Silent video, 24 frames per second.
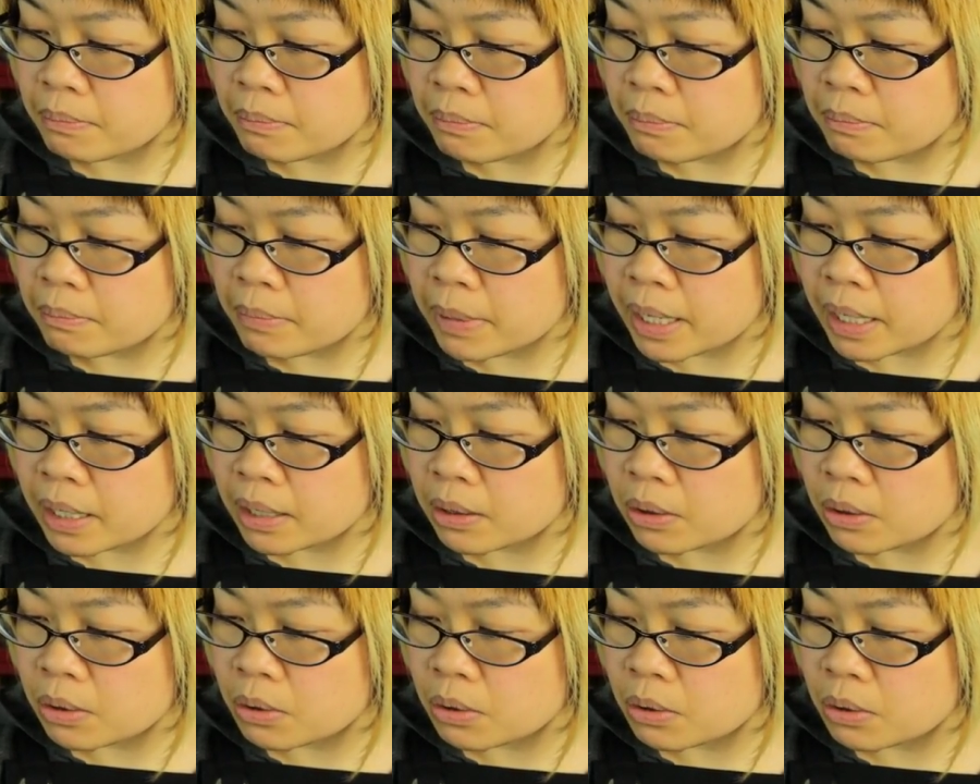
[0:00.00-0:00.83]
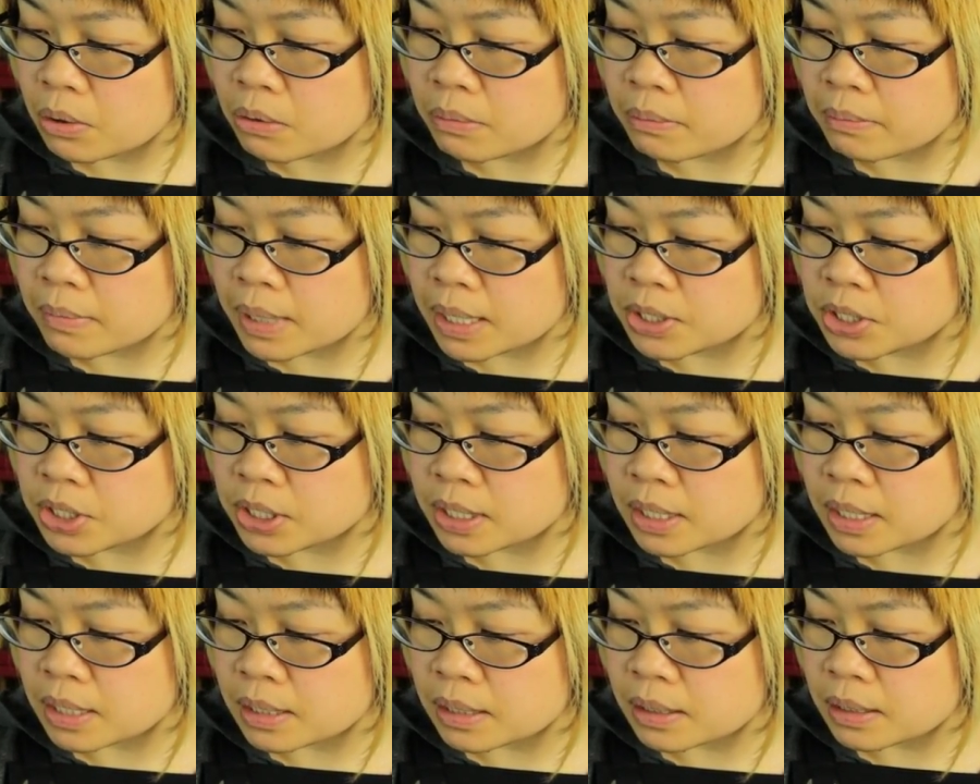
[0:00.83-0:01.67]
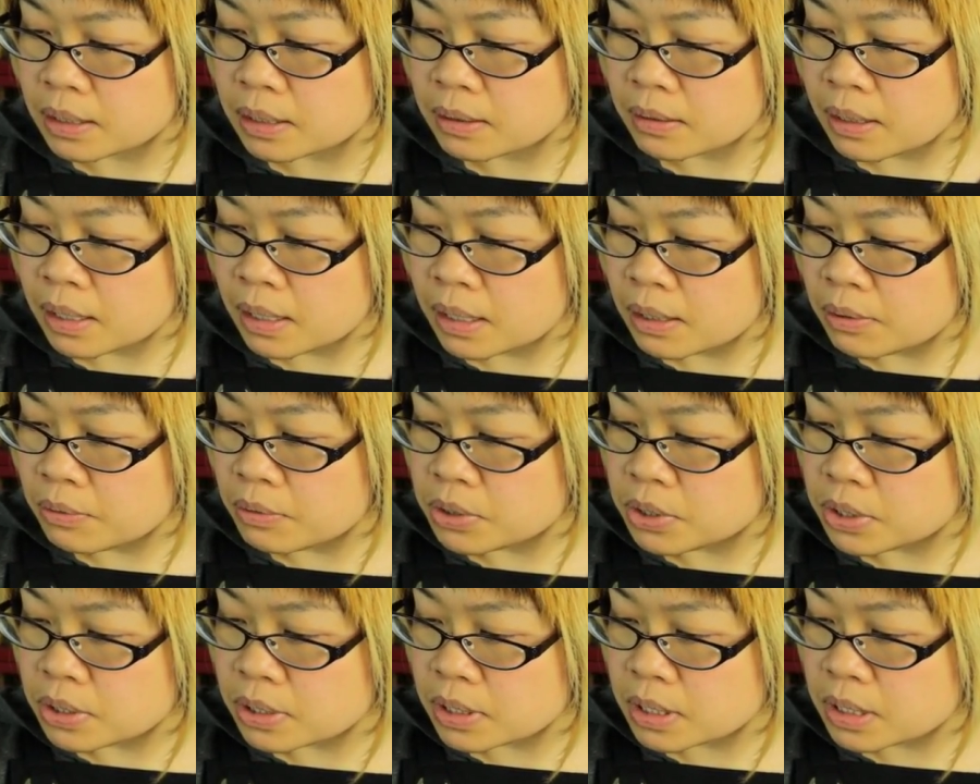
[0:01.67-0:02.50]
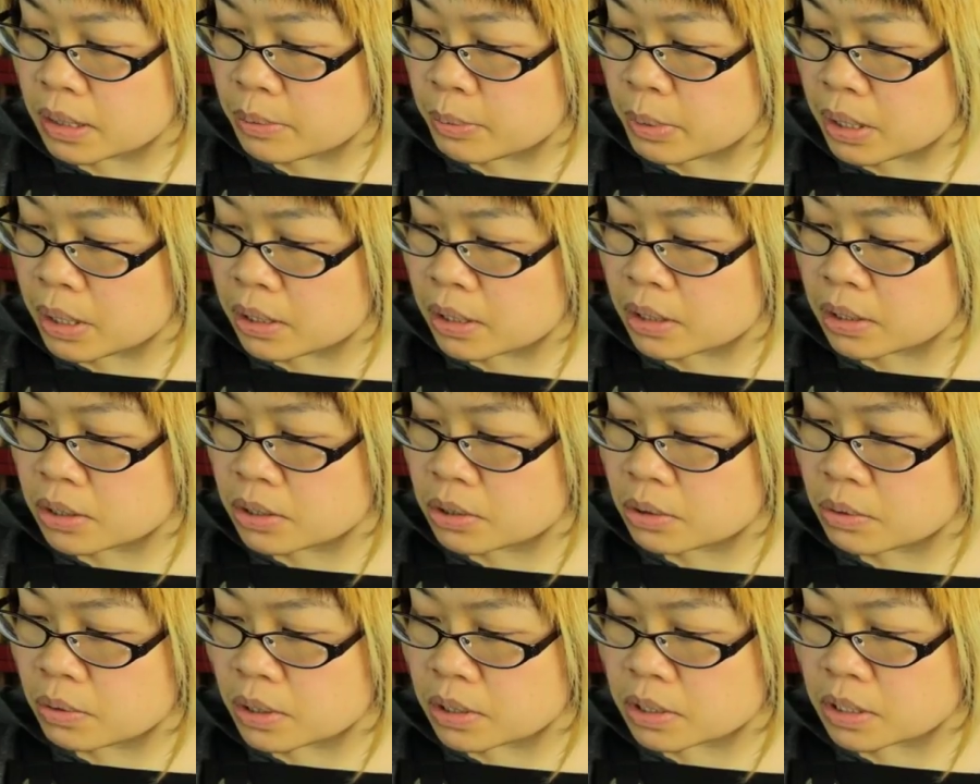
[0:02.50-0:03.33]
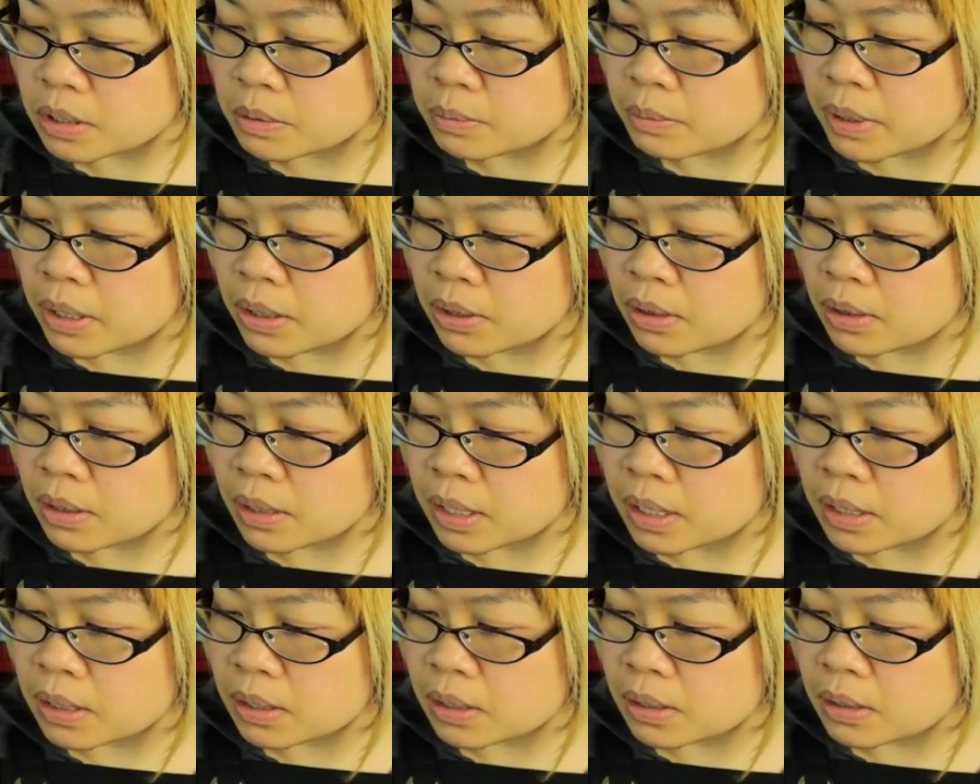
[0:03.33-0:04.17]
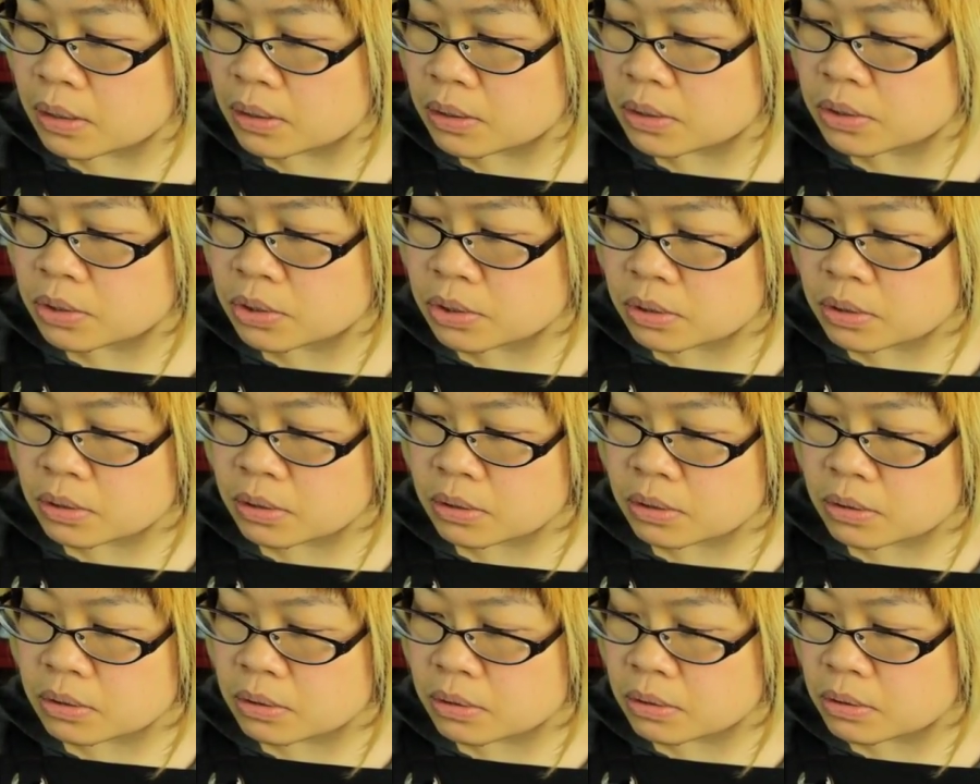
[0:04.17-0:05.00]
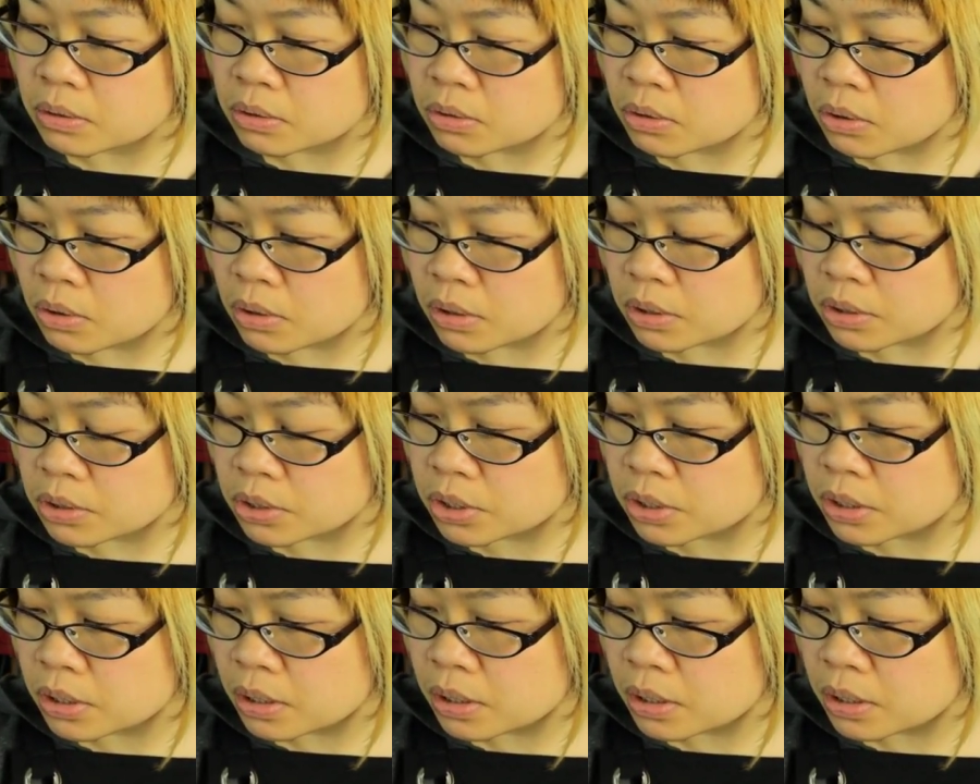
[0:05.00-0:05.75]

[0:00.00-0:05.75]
Mako Midget, which is similar to a Smith Little torch.